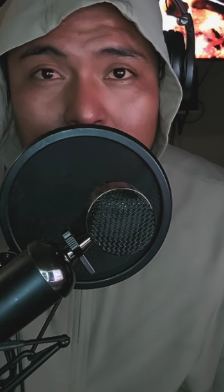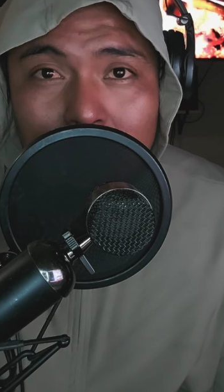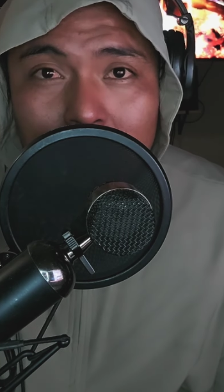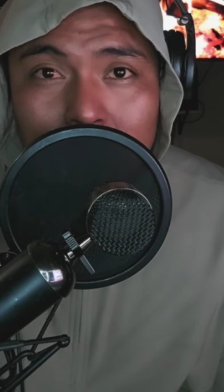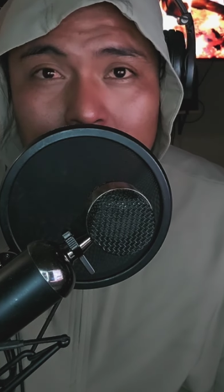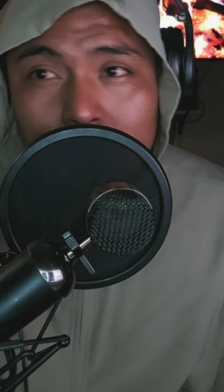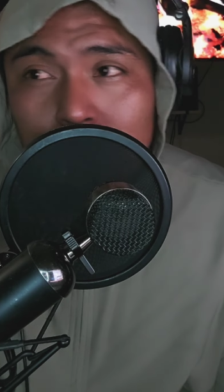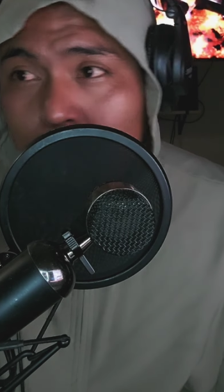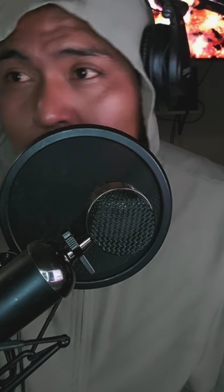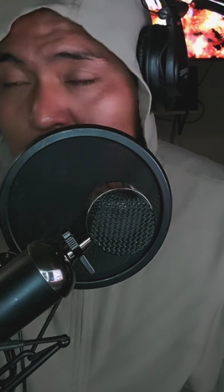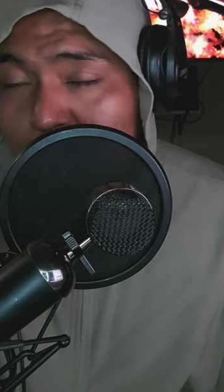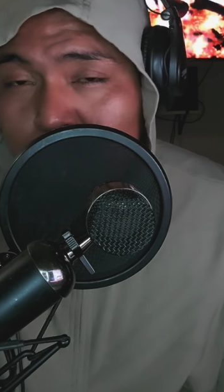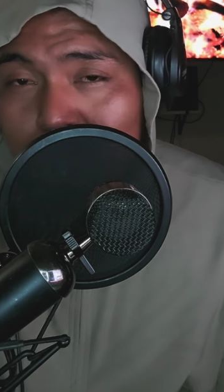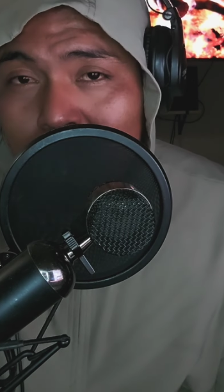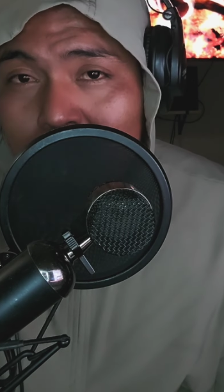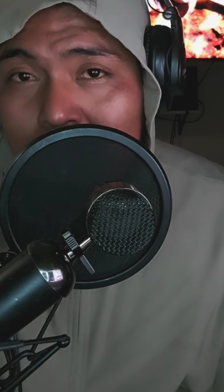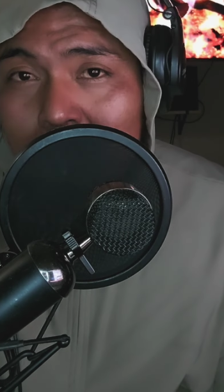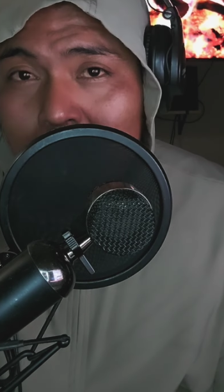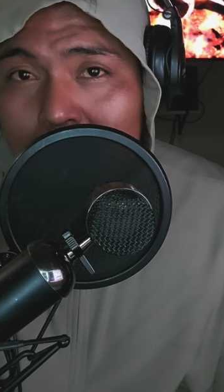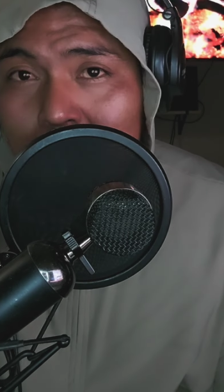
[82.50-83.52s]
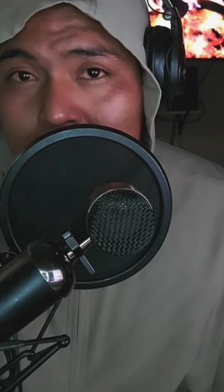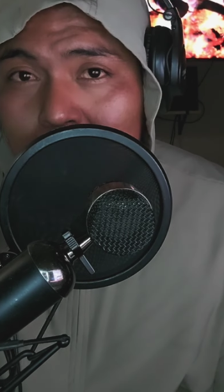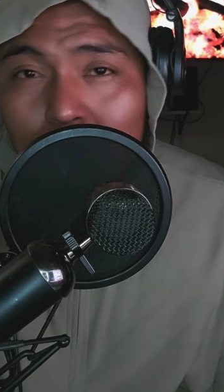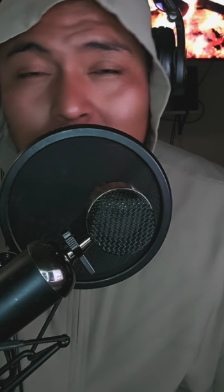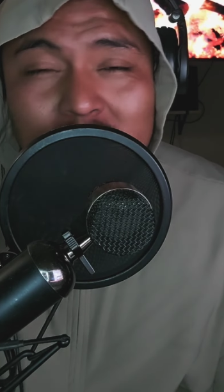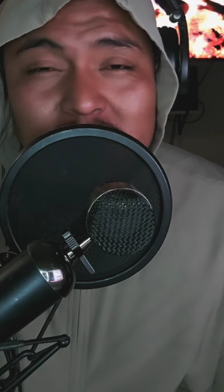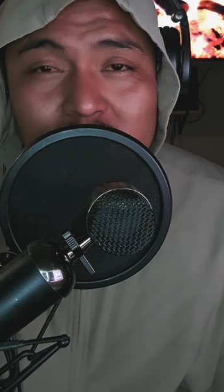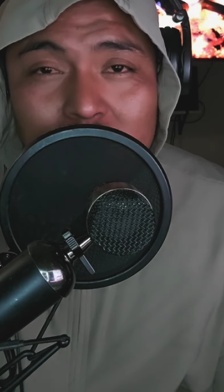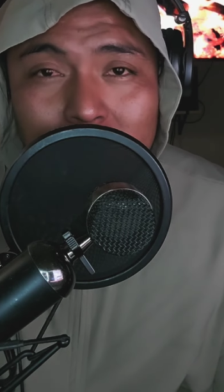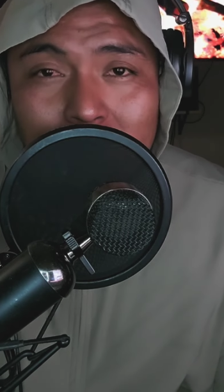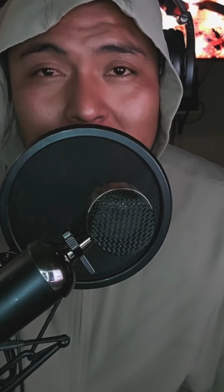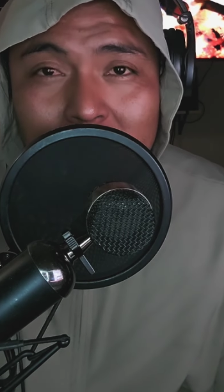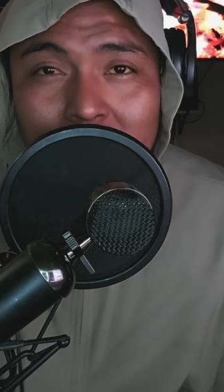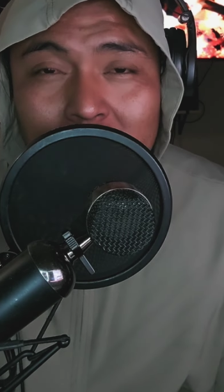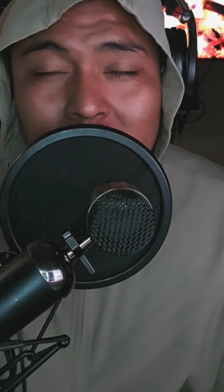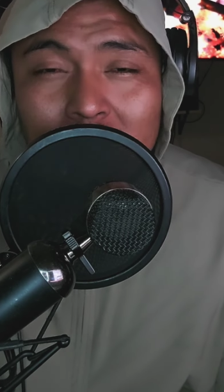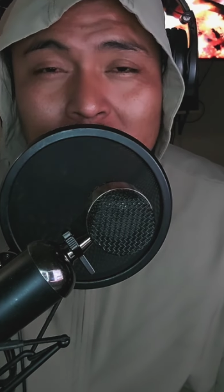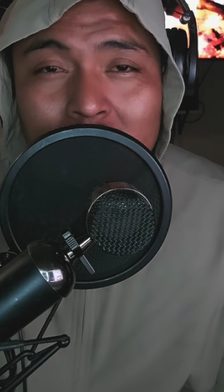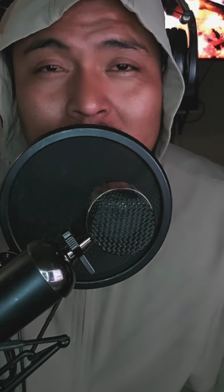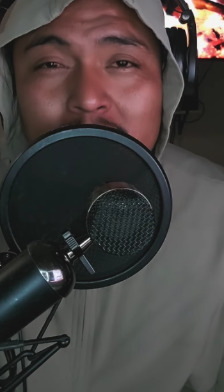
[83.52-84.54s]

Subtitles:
your mom. Go ask your aunt. Go ask somebody.